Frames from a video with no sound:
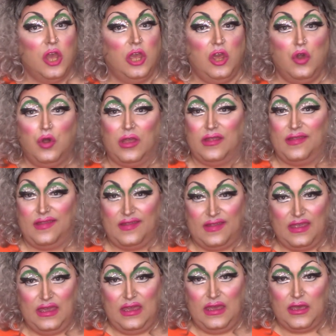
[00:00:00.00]
You could
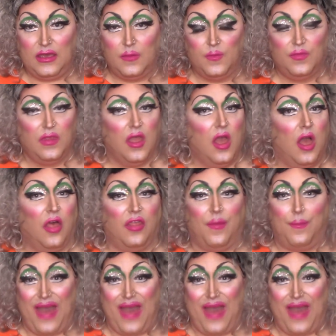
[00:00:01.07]
see the